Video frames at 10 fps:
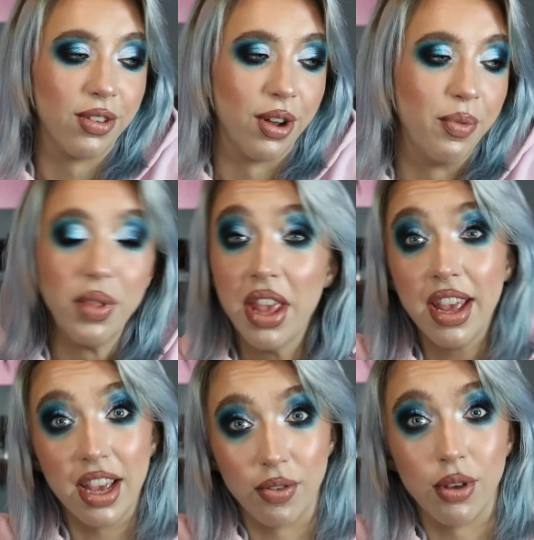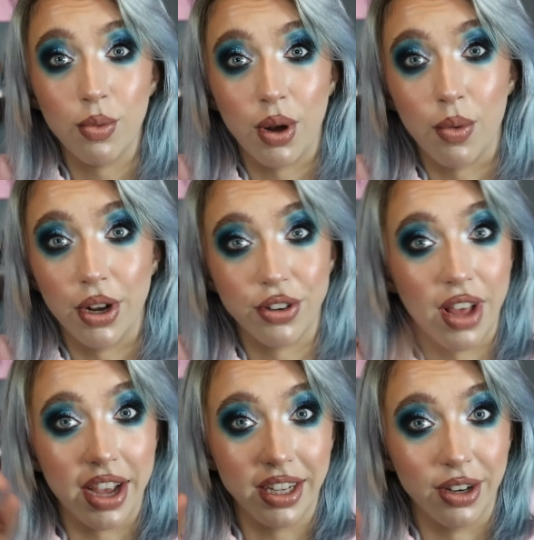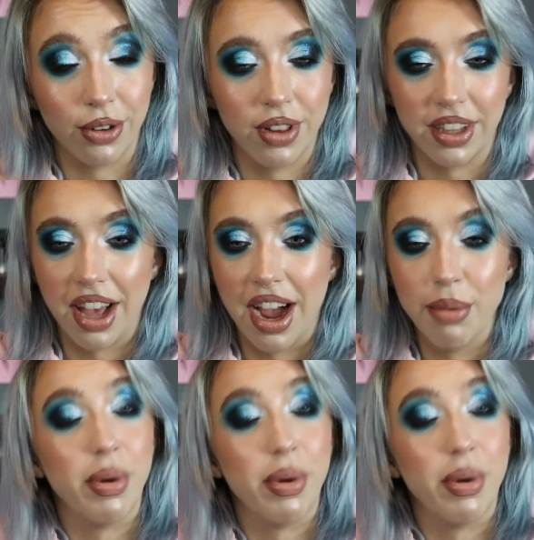So if you want to watch that, you know, click the I.